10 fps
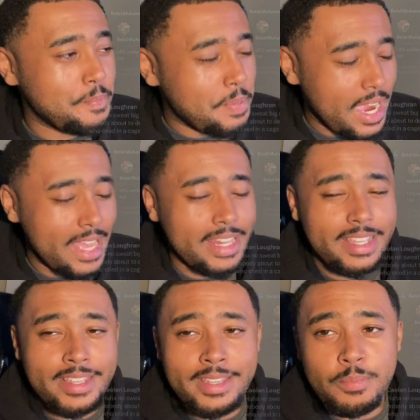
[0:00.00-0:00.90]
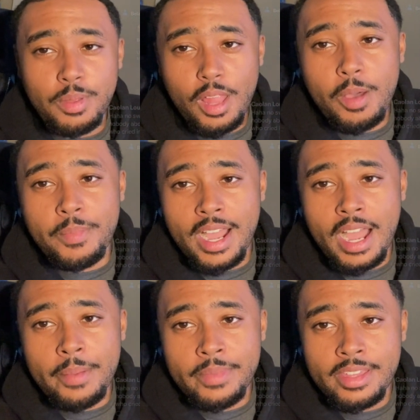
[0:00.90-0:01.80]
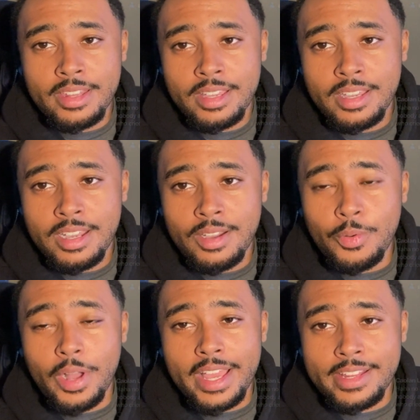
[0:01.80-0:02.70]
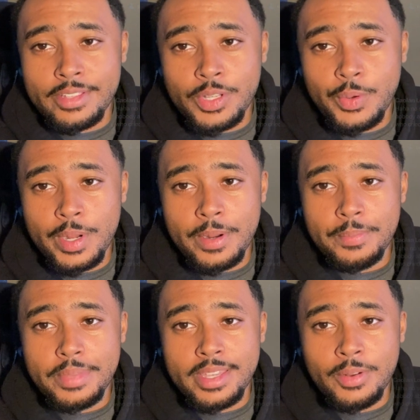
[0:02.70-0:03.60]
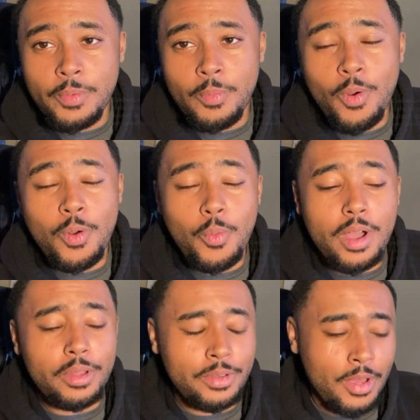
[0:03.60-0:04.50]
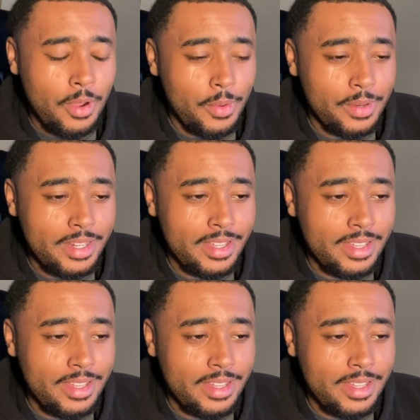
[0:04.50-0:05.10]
But Bilal Muhammad will end his career being more well known